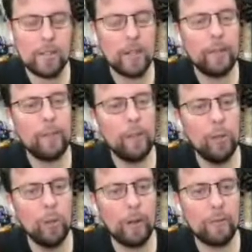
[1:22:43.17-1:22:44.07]
If you
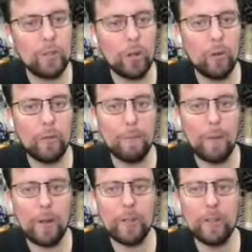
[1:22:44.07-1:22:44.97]
have drove a
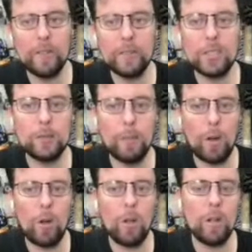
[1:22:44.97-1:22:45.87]
modern
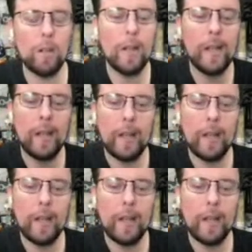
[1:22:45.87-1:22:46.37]
small